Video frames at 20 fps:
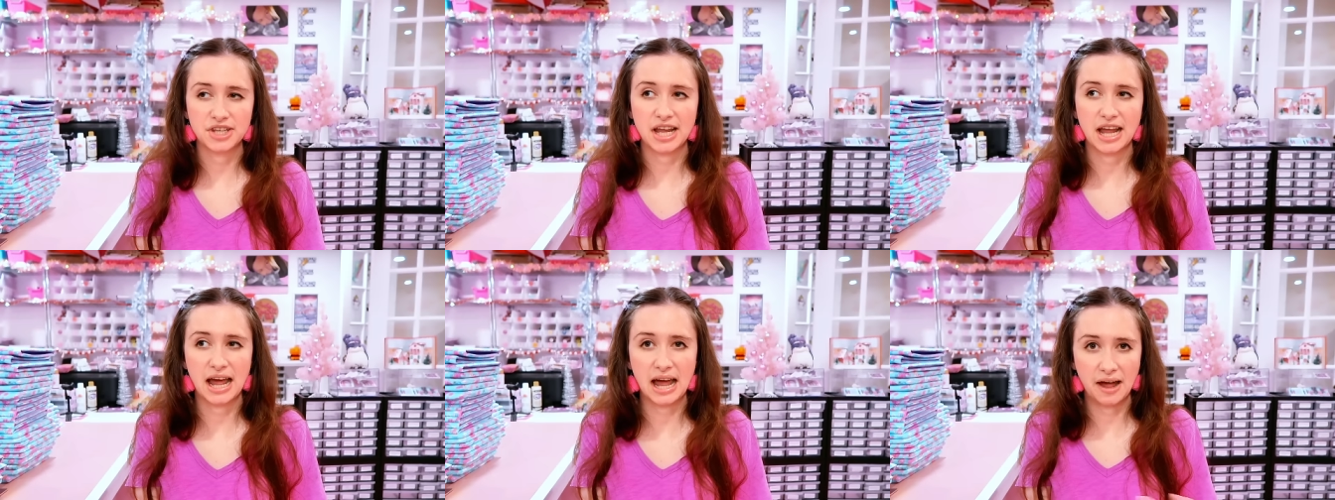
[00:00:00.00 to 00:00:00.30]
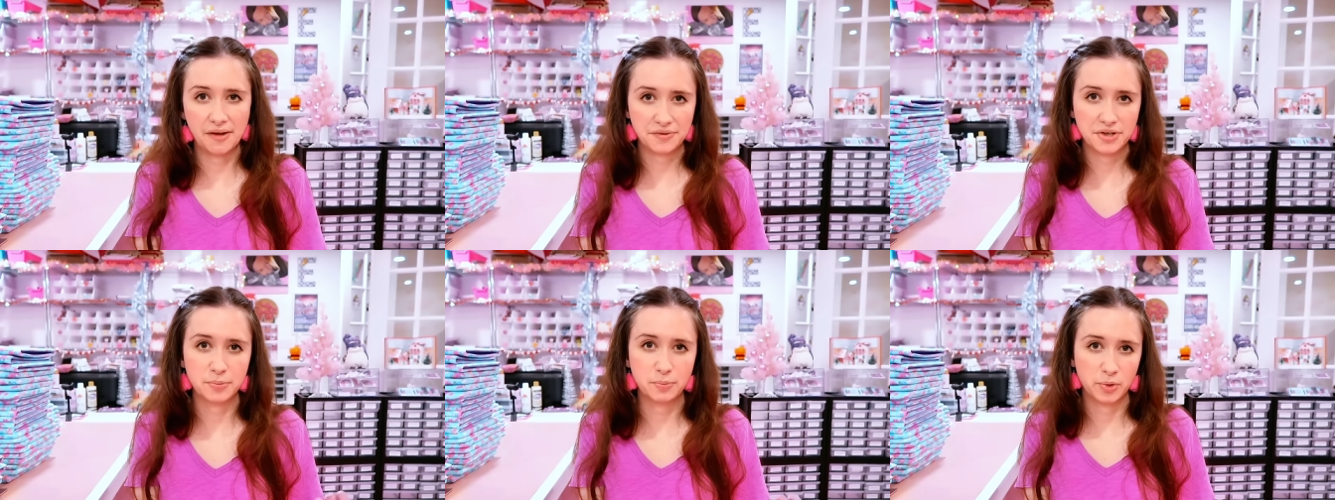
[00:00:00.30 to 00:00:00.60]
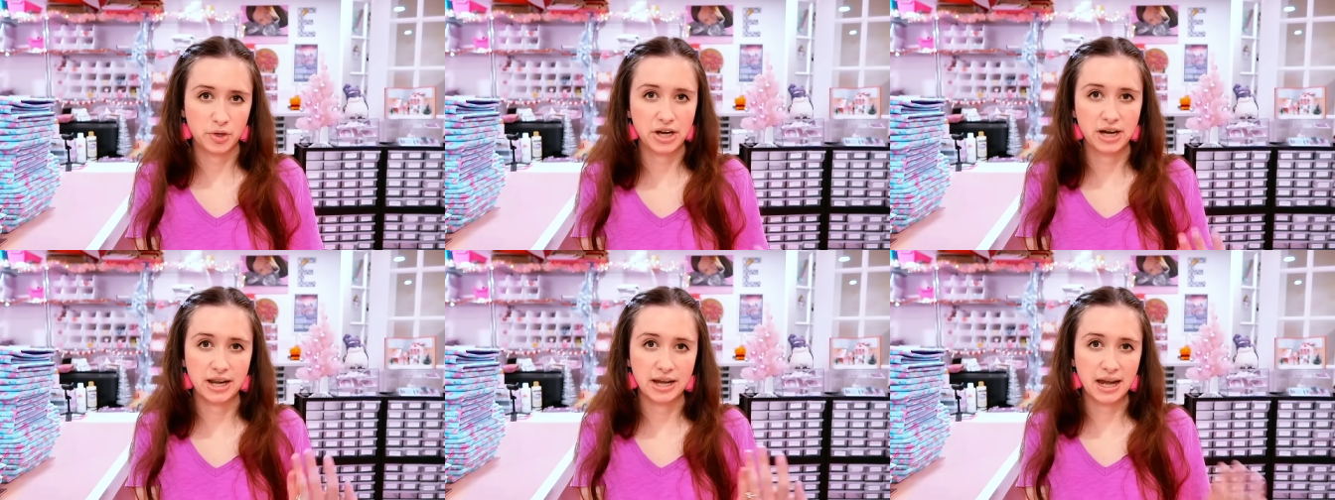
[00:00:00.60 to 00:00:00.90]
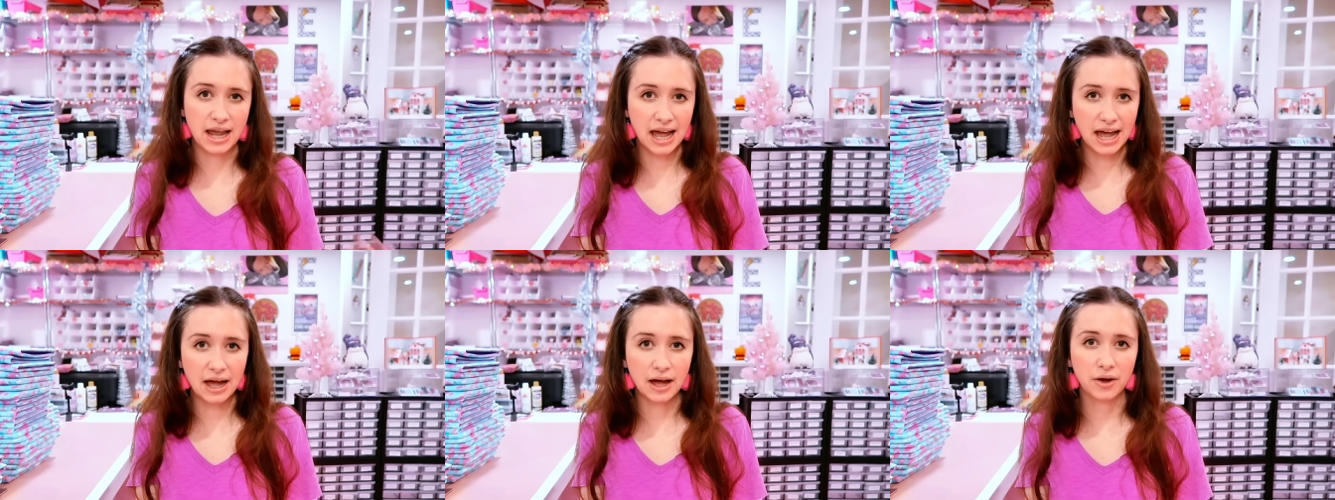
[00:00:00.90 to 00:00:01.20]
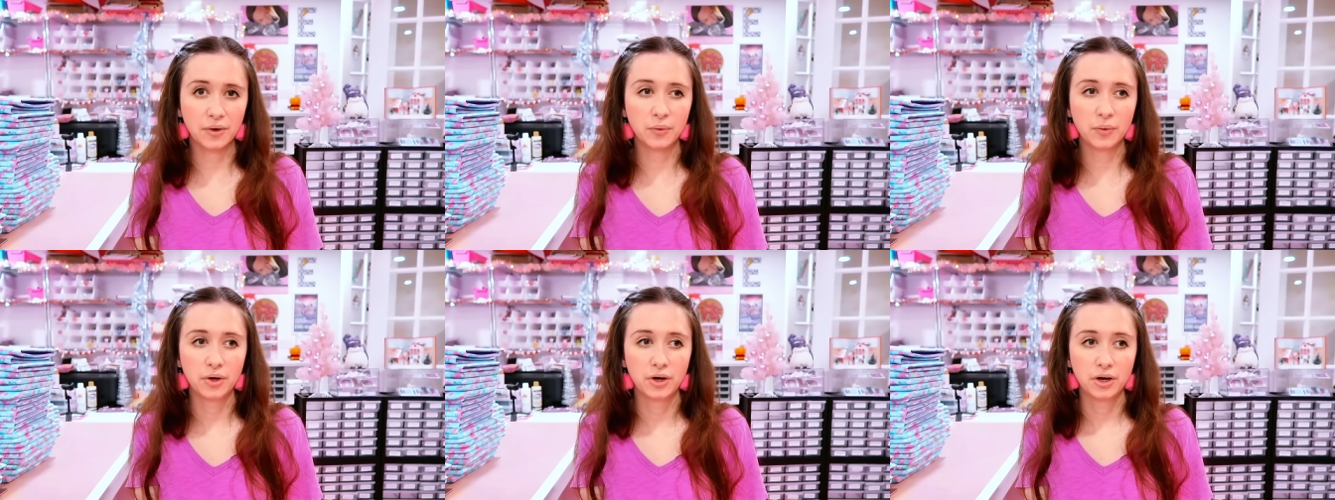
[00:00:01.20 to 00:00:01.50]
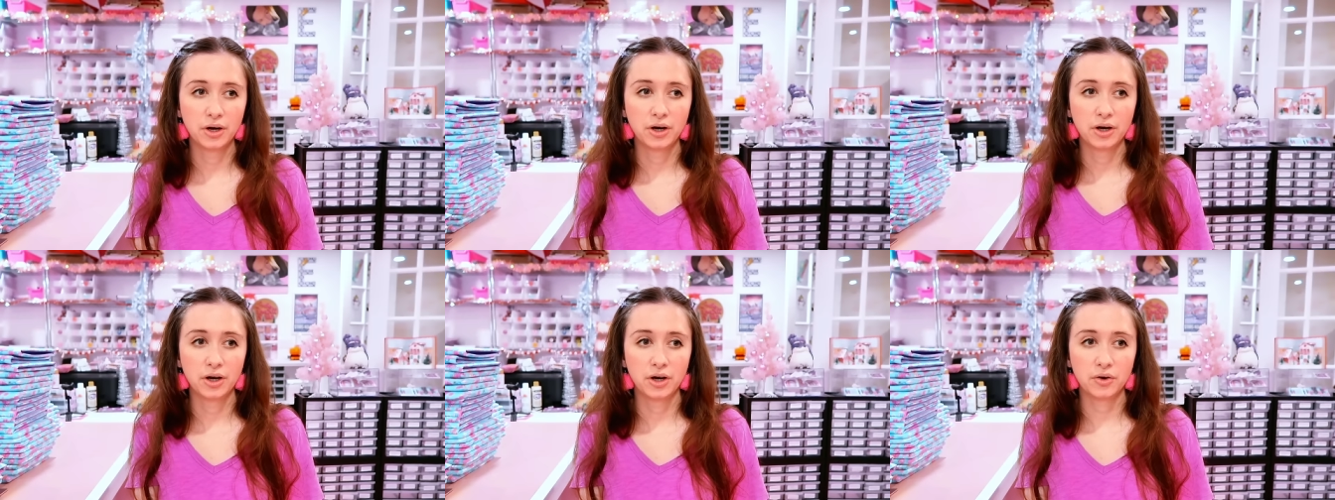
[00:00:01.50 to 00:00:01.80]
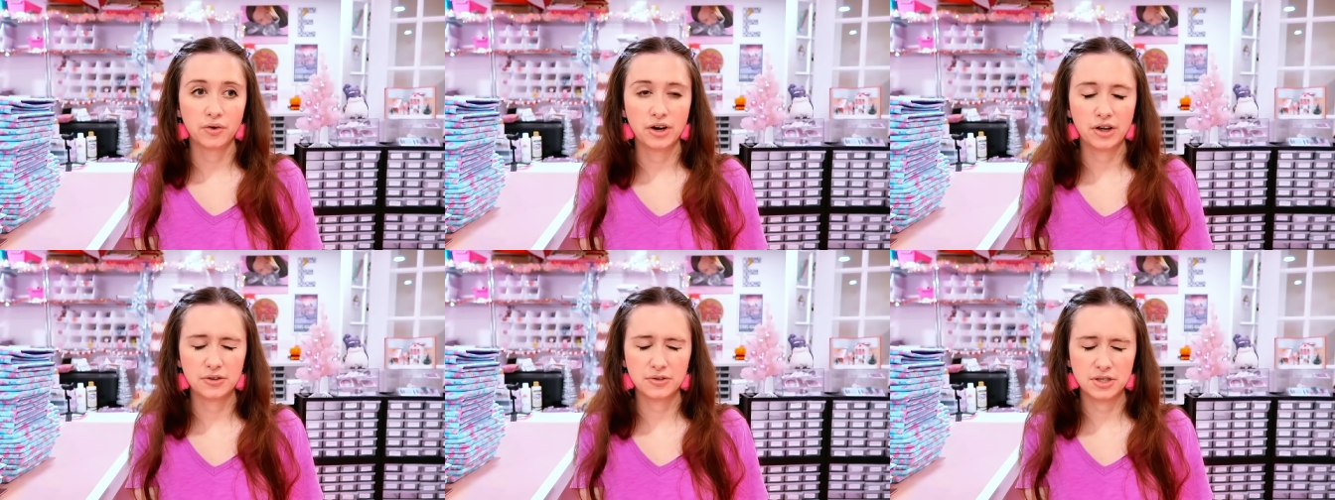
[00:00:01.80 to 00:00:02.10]
I have to print it now
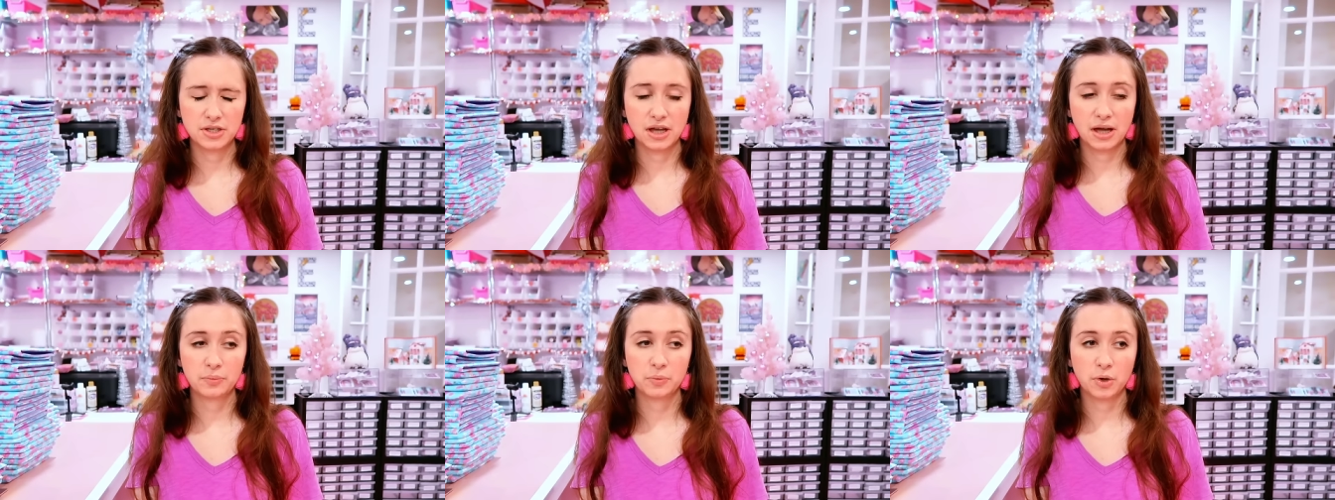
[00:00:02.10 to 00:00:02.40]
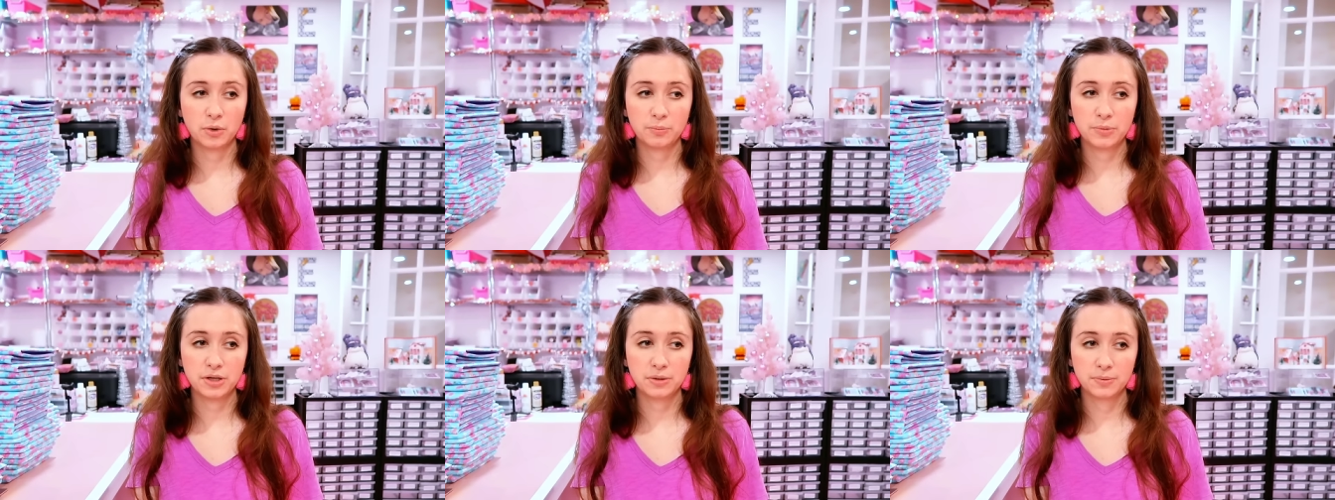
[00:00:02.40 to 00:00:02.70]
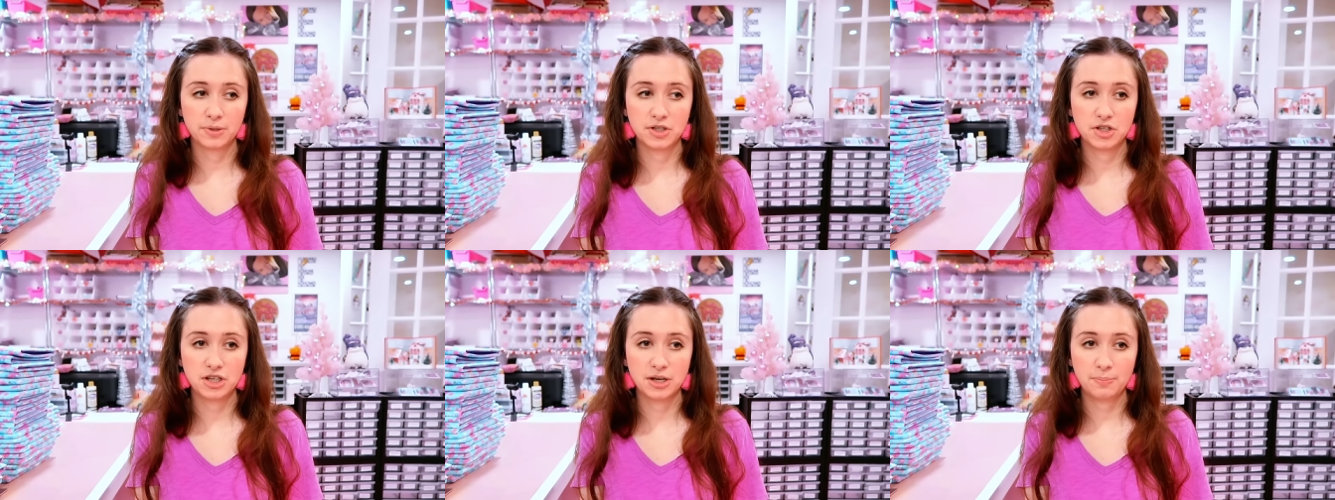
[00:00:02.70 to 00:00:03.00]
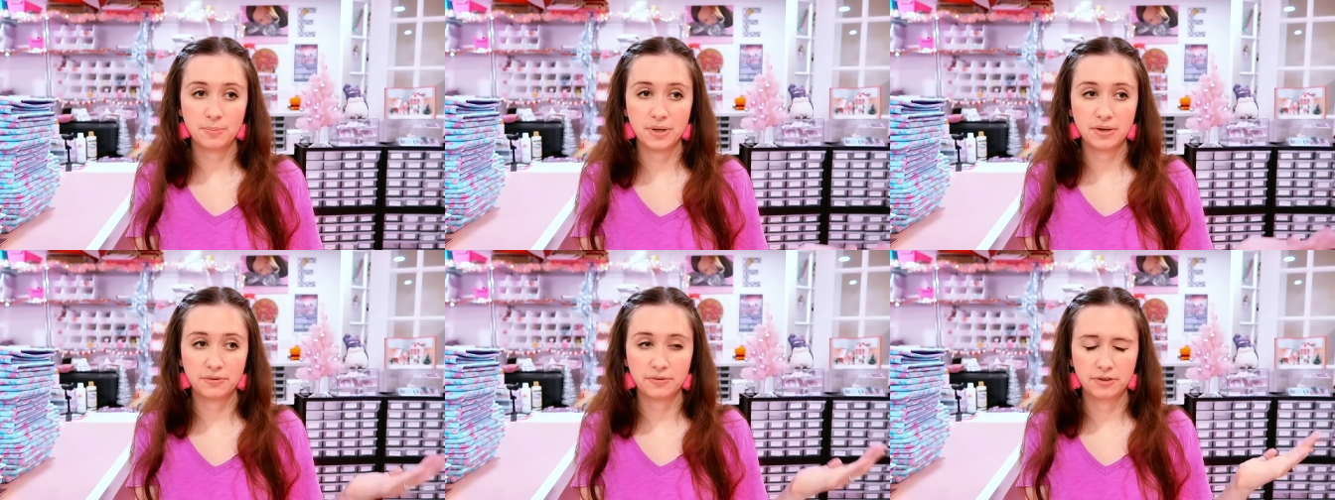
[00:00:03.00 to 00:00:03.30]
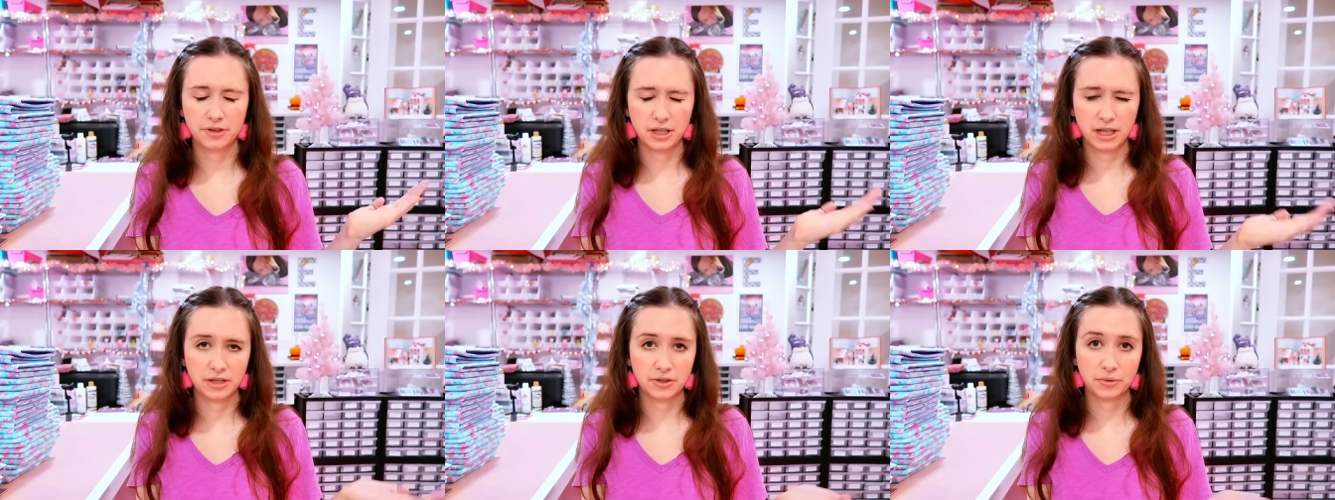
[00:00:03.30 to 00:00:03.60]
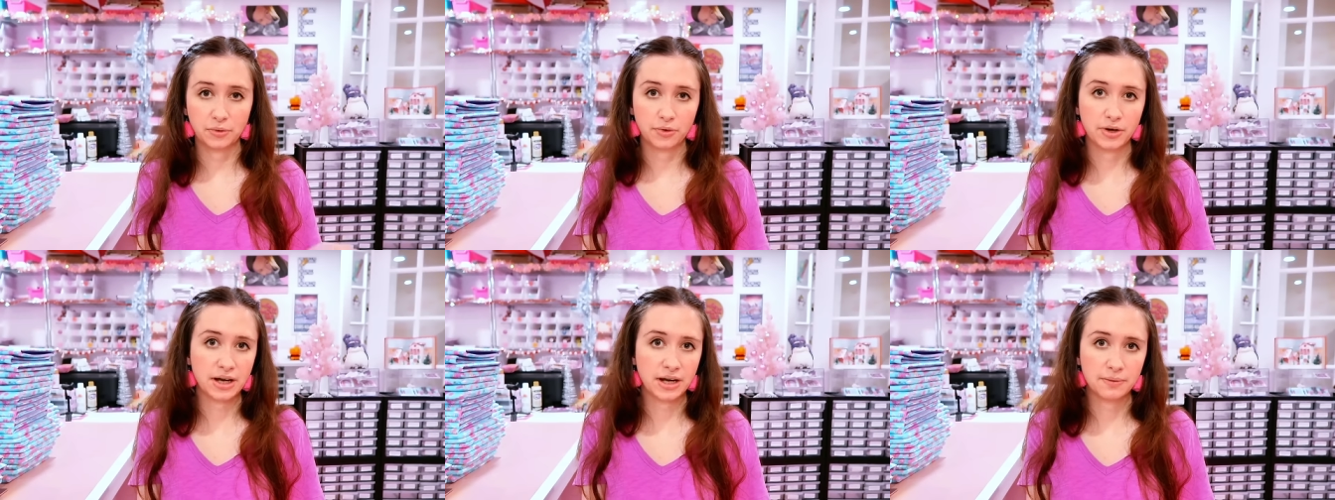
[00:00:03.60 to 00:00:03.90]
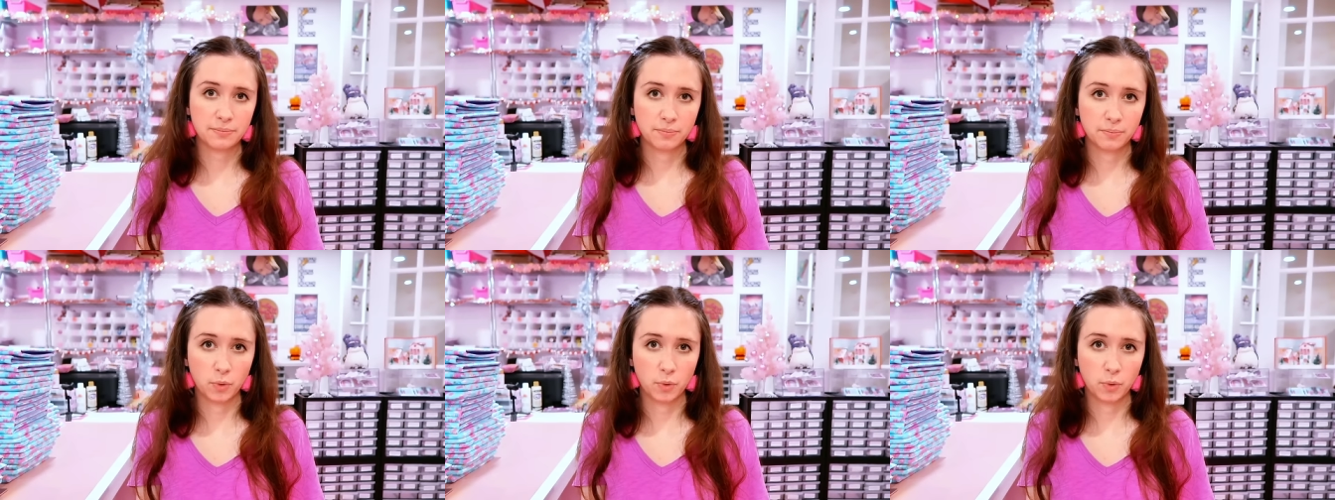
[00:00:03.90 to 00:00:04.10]
or else I won't be able to ship it for like three